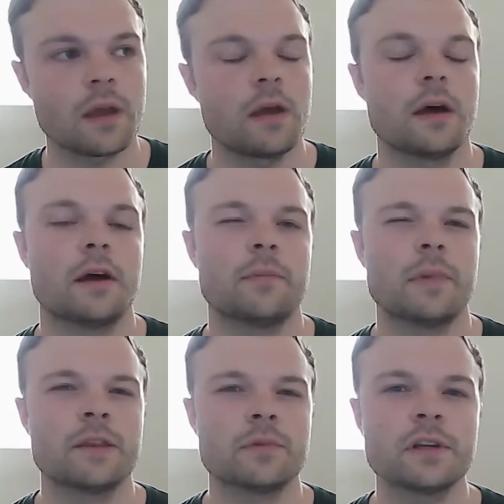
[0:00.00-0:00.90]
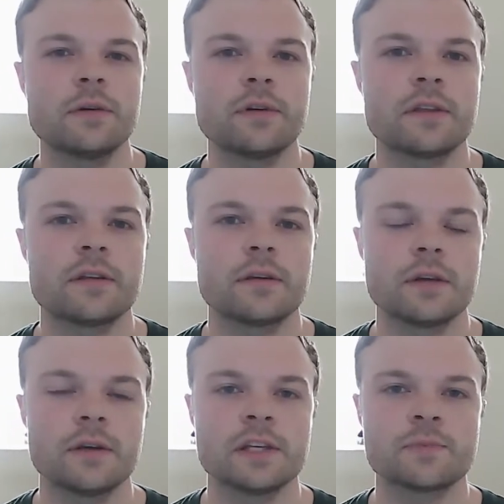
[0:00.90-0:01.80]
And really with
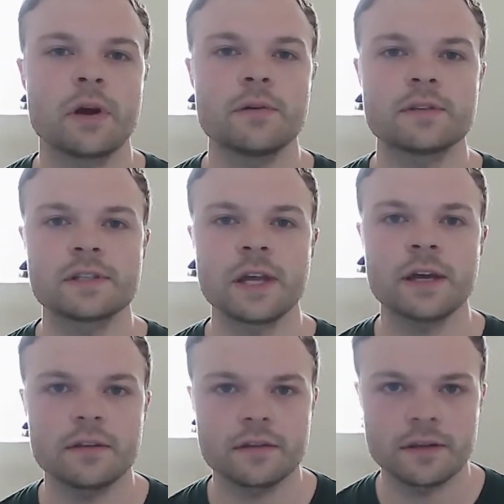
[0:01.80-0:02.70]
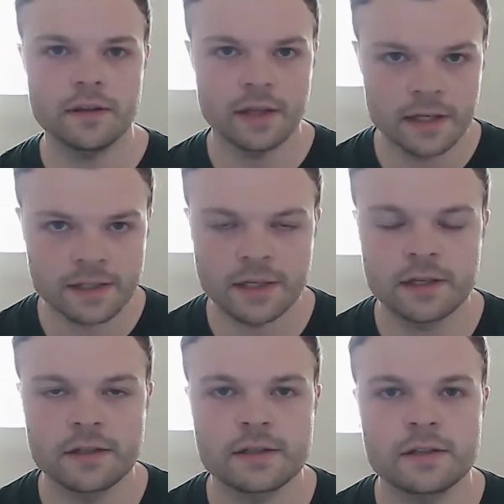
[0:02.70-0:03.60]
his prose, it's not his
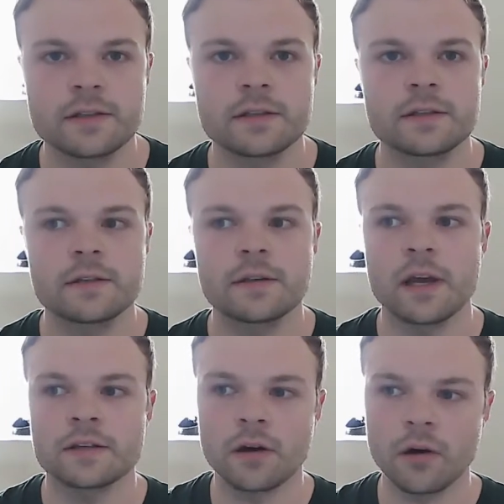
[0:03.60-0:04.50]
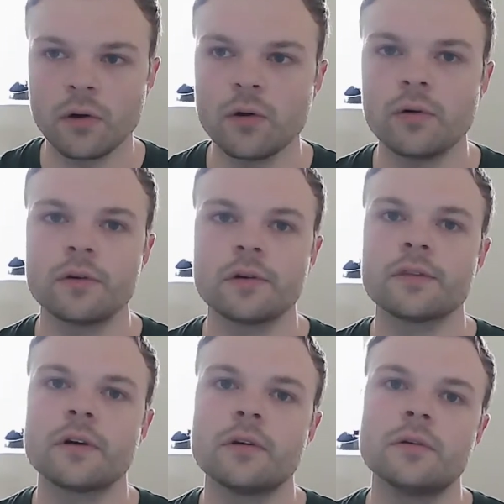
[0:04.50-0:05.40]
sentences as a whole, or
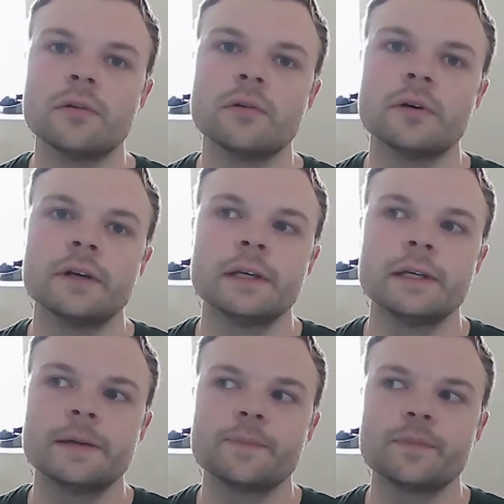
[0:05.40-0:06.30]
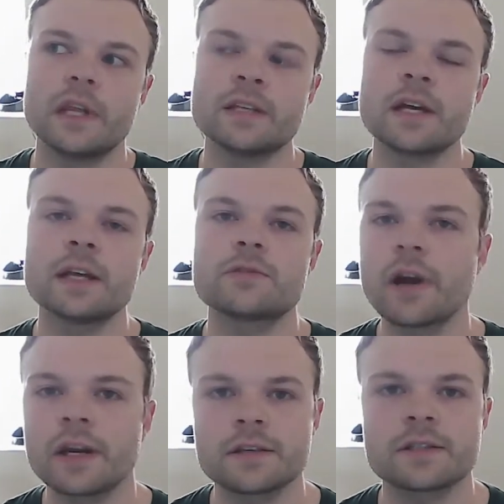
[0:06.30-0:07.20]
the whole, it's not his
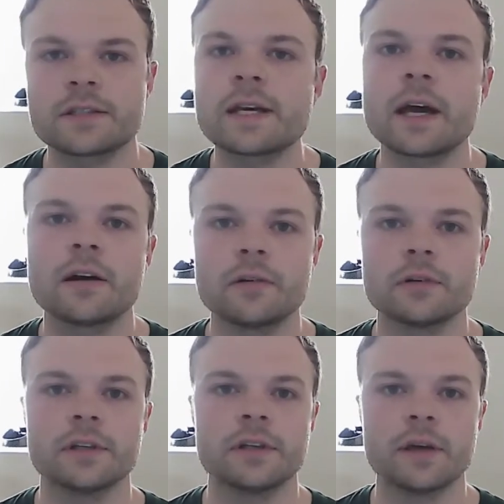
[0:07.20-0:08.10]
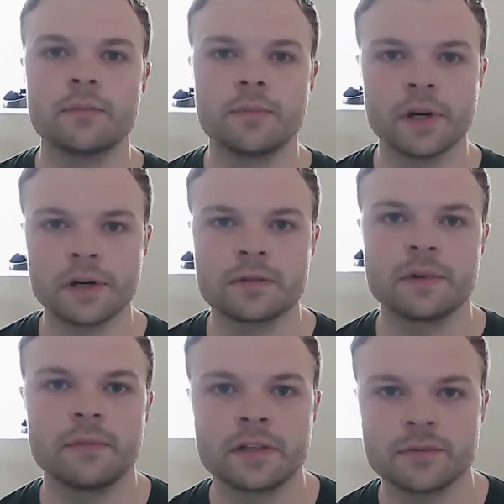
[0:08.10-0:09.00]
writing style really that bugs me. I
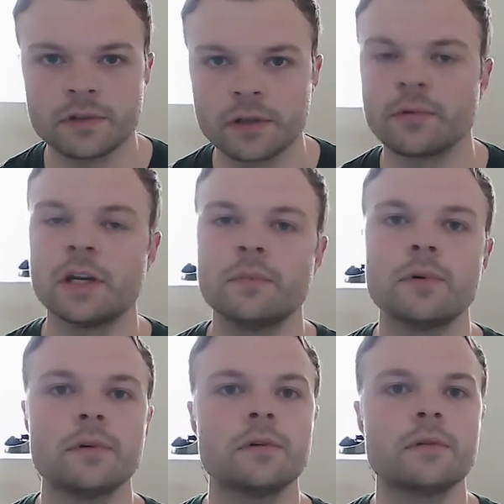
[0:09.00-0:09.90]
mean, it's really readable.